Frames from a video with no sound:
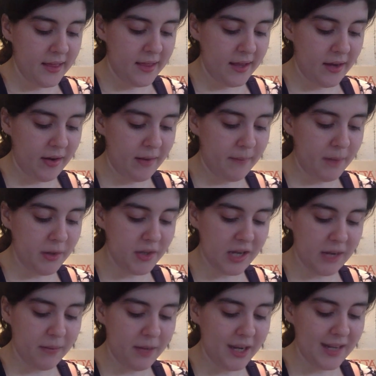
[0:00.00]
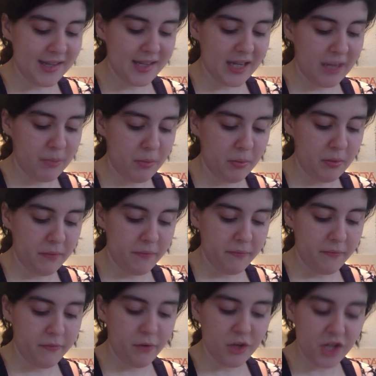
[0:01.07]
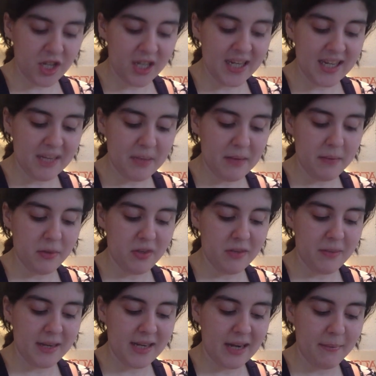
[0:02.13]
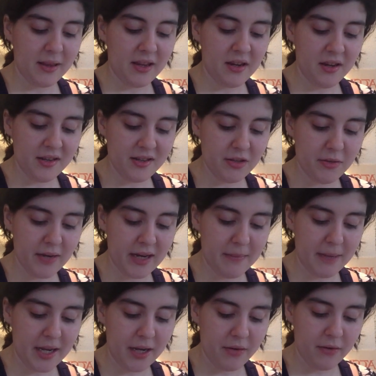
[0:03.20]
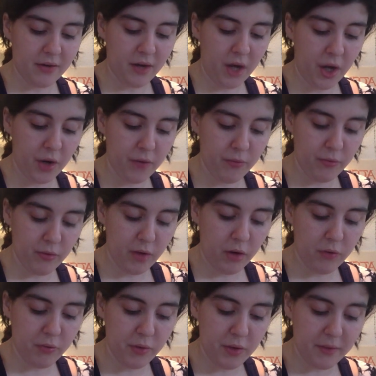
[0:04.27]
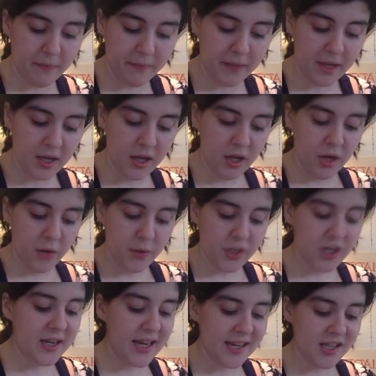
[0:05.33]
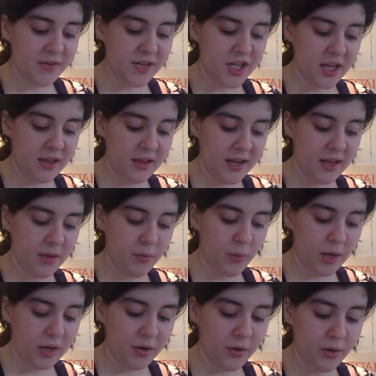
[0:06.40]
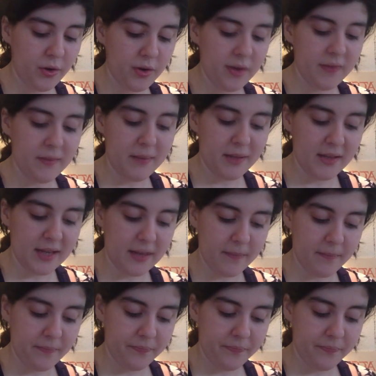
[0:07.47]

They are a most unpleasant couple, but fortunately I spend most of my time in the nursery in my own home own room, which are next to each other in the one corner of the building.